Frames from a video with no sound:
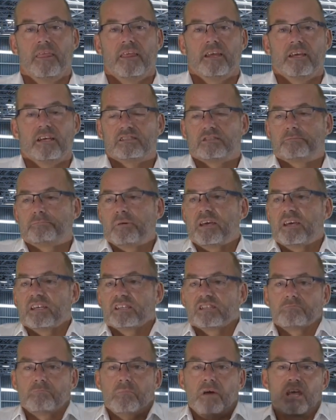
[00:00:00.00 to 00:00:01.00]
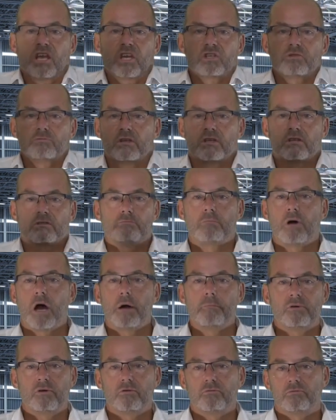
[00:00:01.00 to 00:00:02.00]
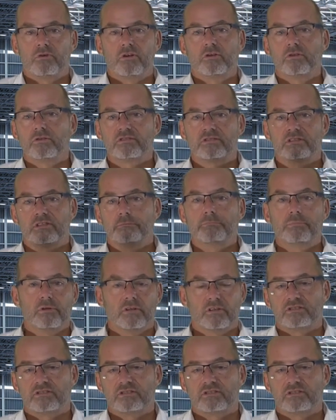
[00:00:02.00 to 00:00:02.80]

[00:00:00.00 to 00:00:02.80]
A spares management might be real simple.